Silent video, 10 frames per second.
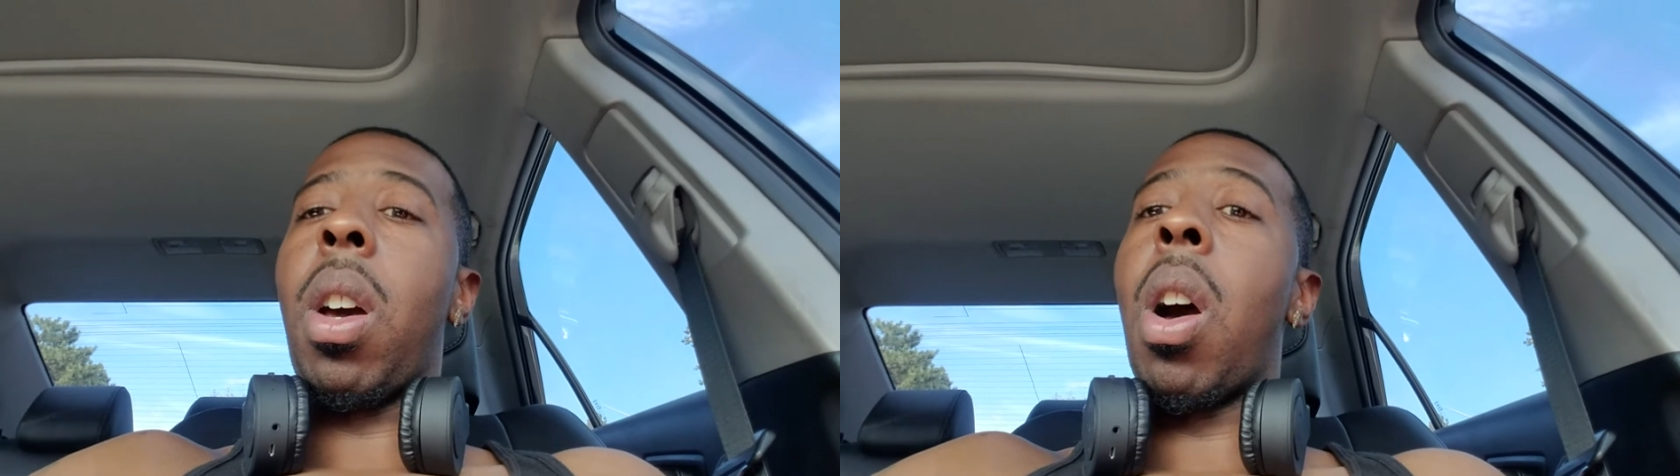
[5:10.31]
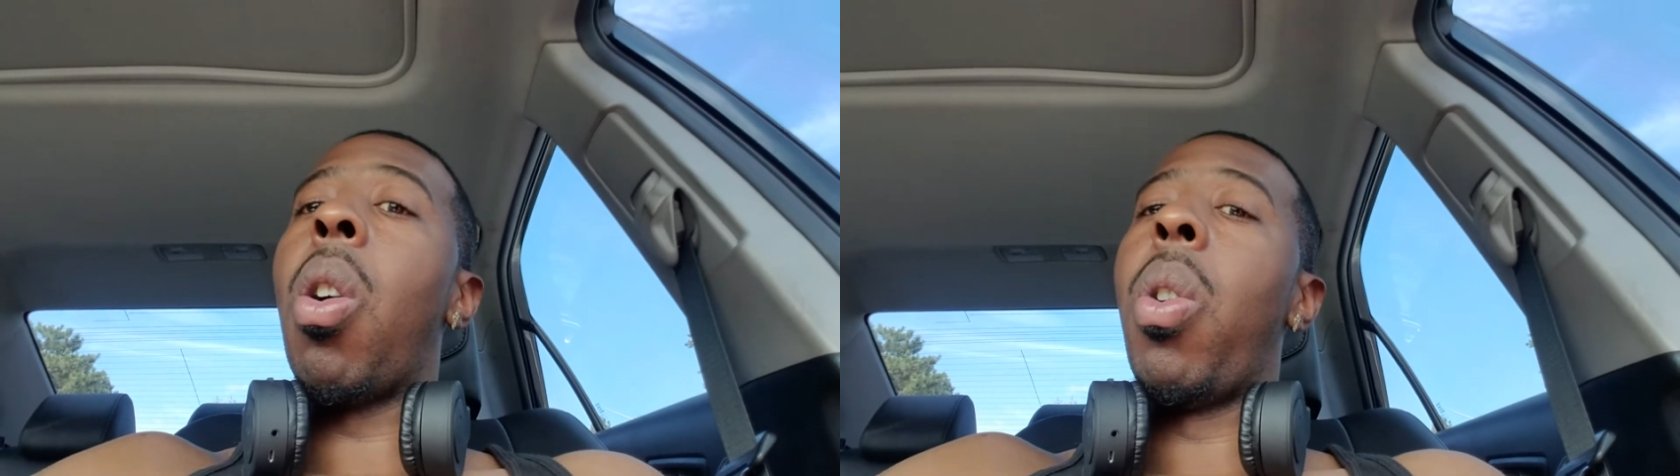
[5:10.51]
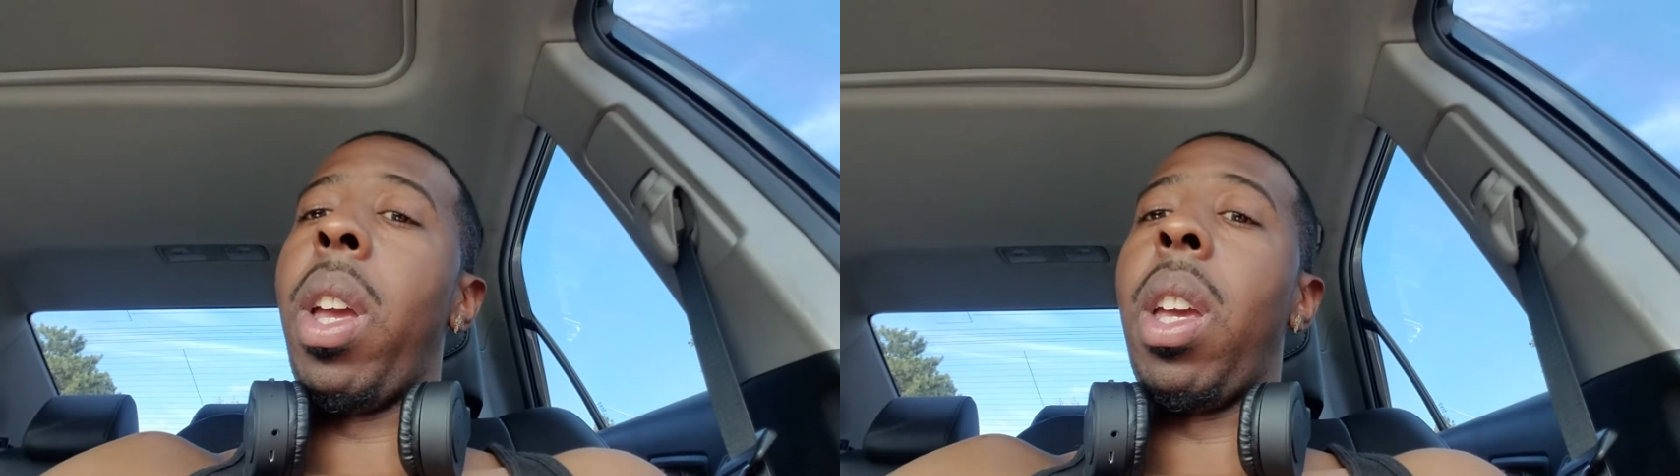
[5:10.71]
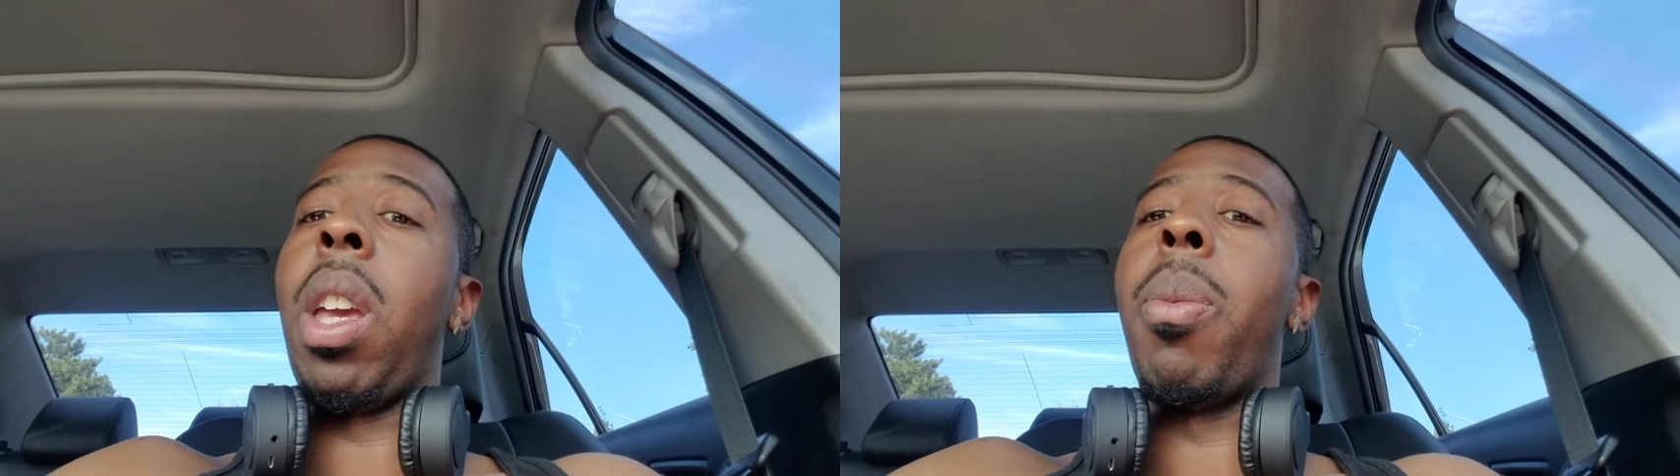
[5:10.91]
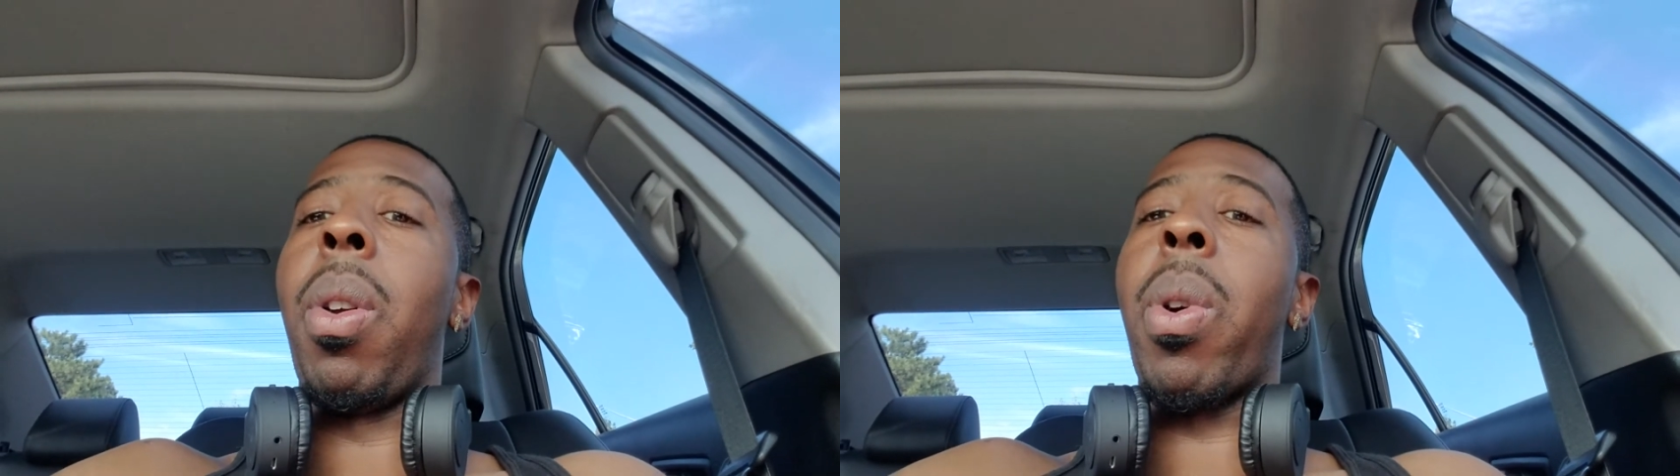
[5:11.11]
Old head,
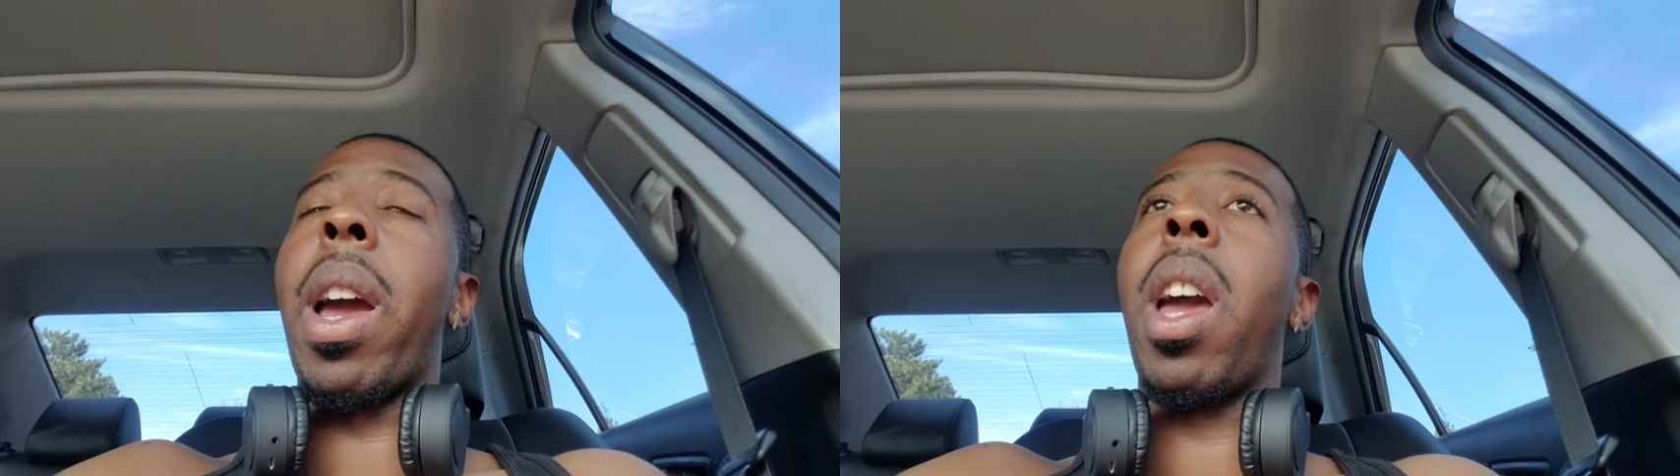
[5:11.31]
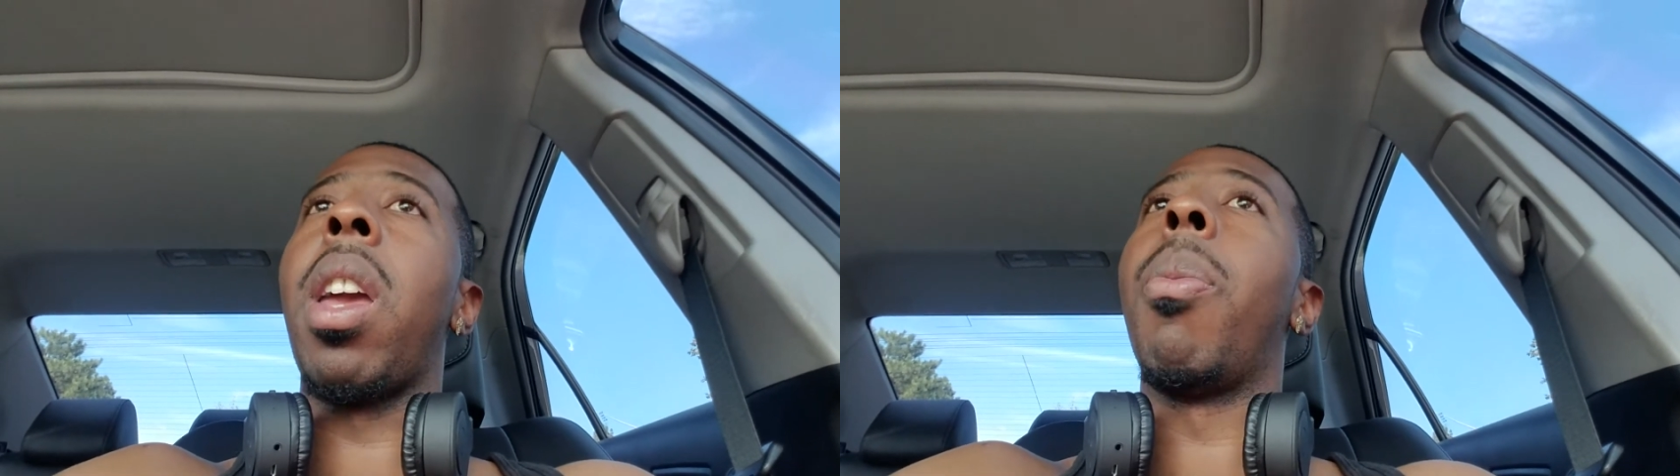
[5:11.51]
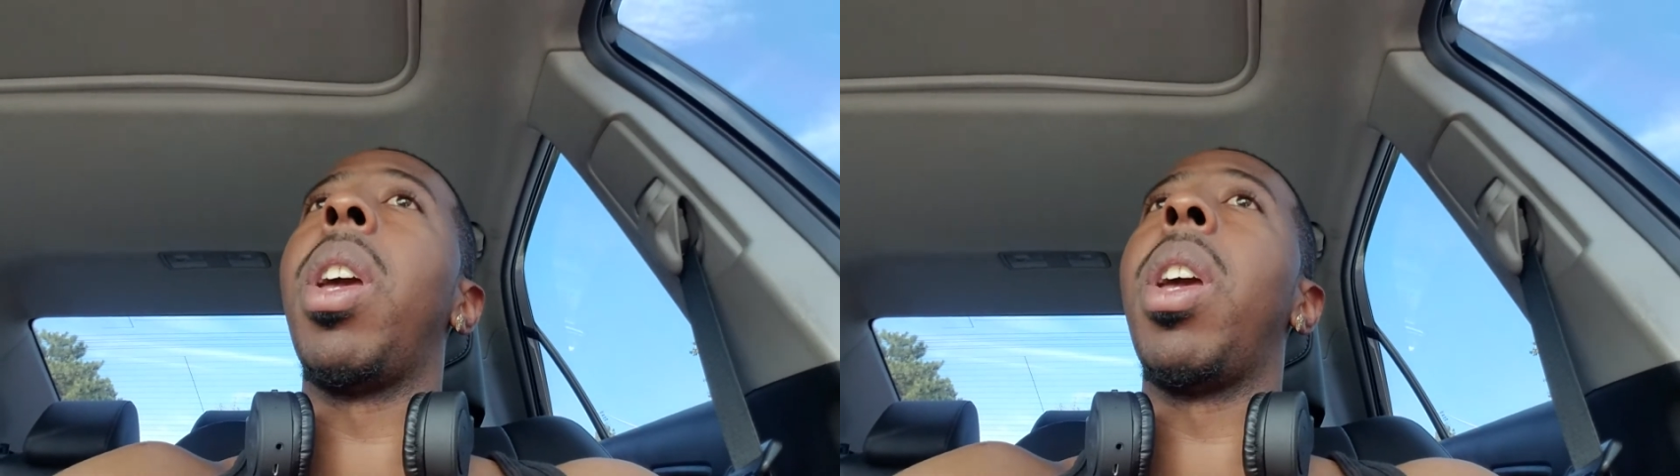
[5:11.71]
he be around him